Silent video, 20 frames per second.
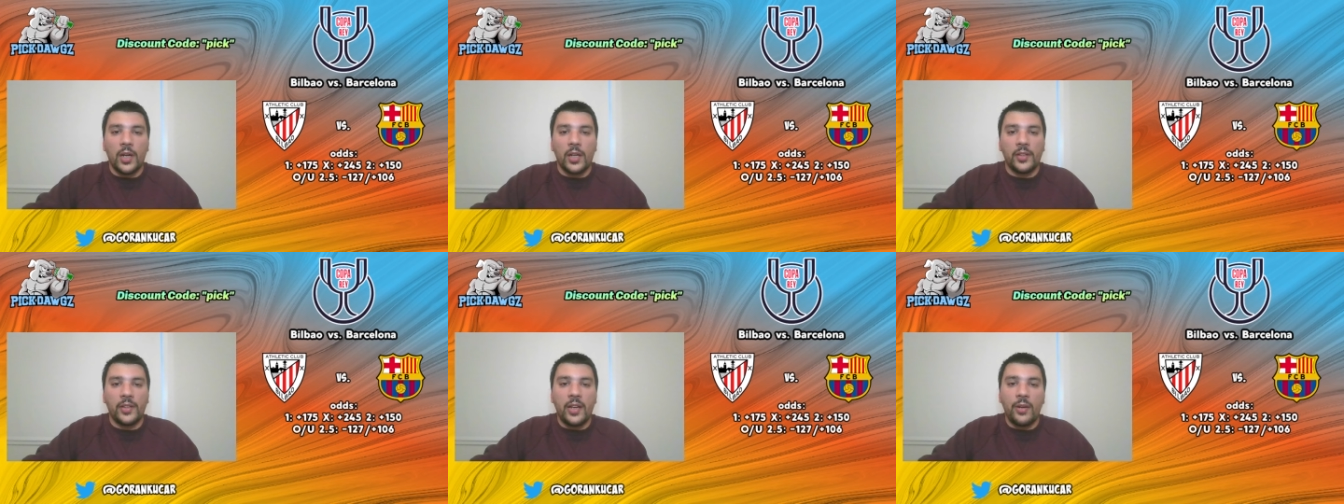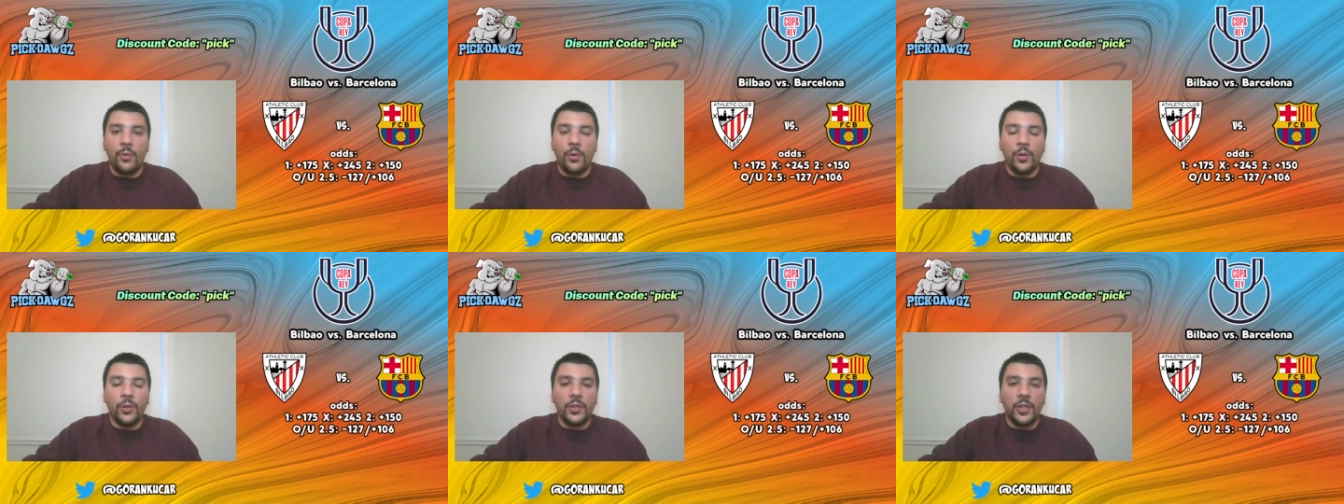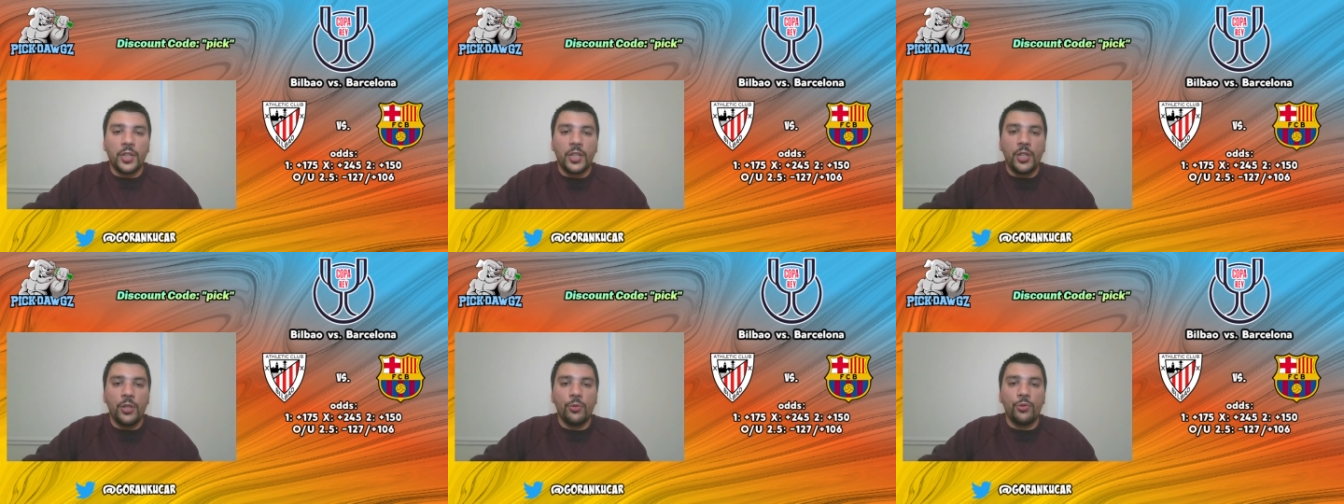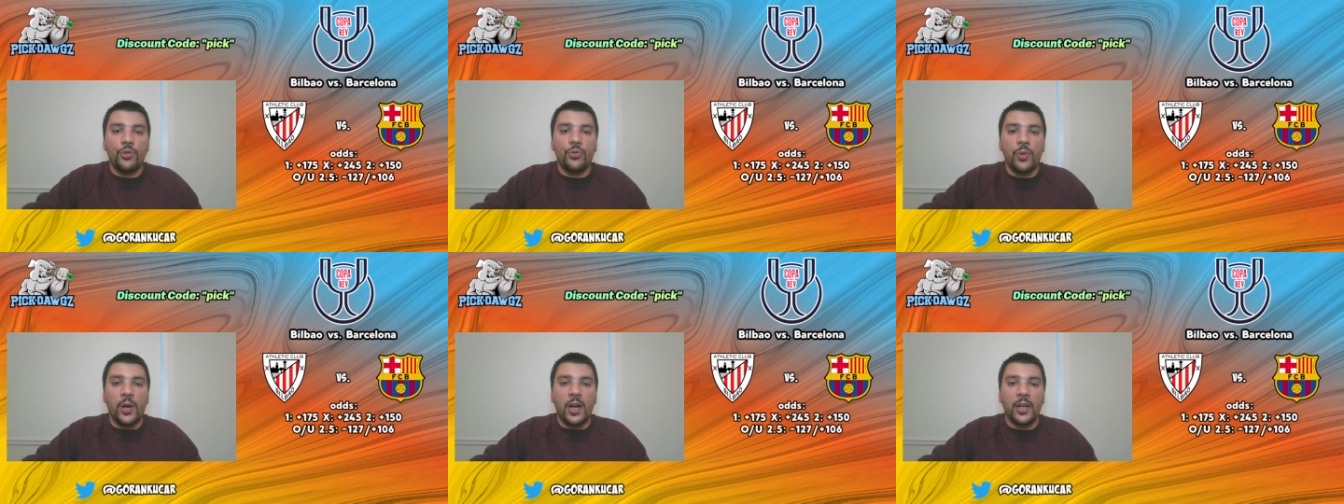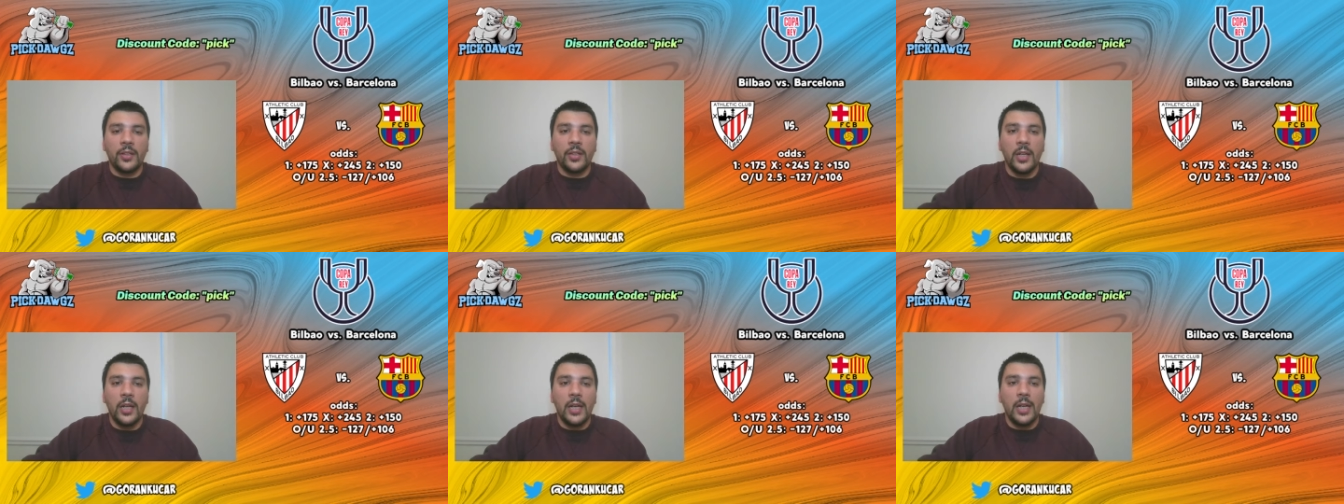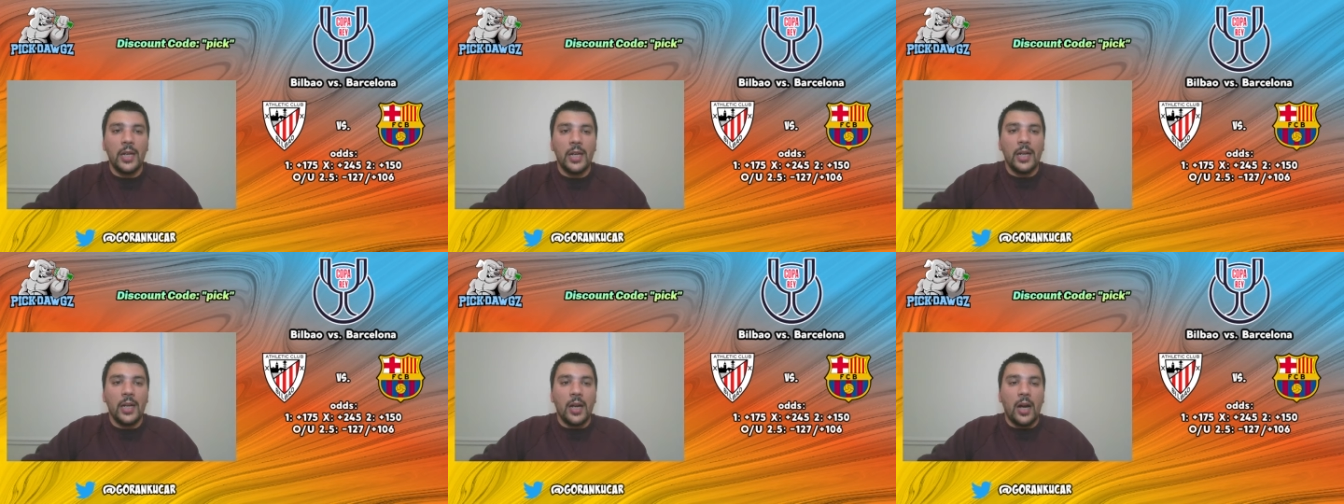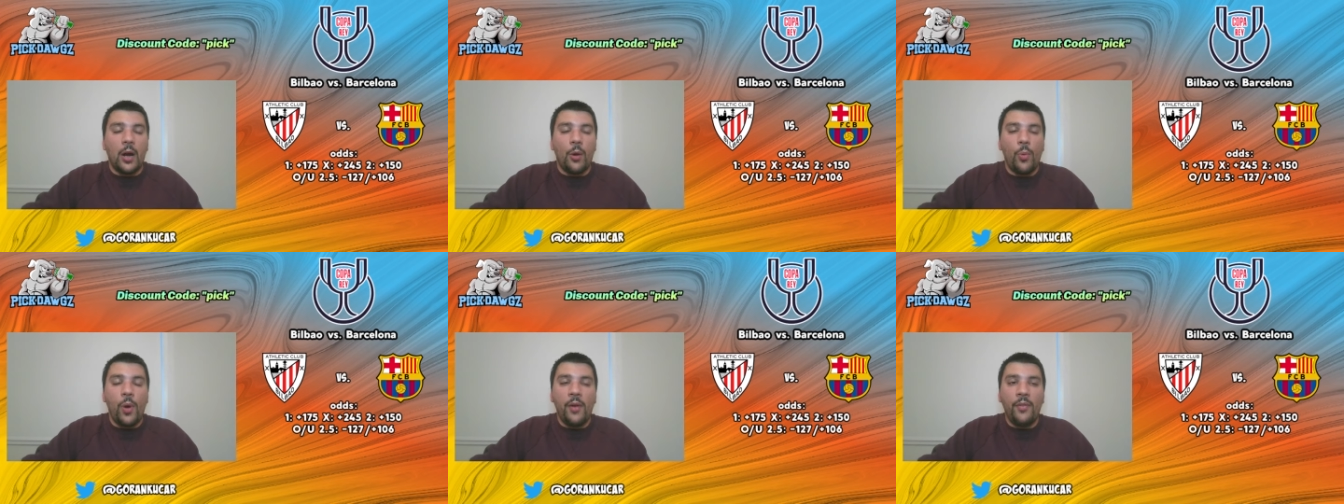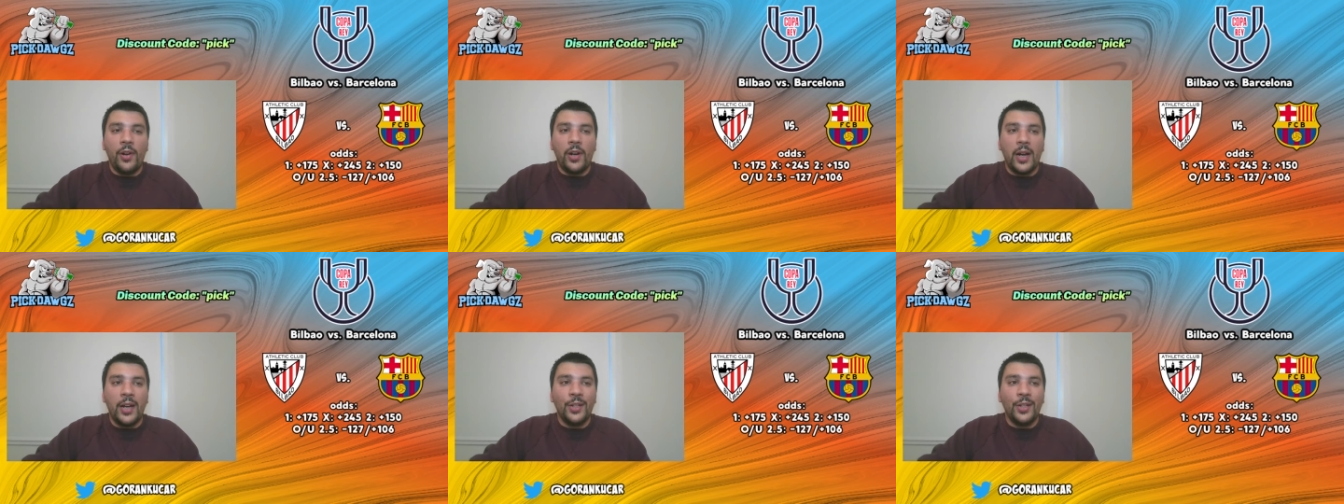uh, they were on a huge run. However,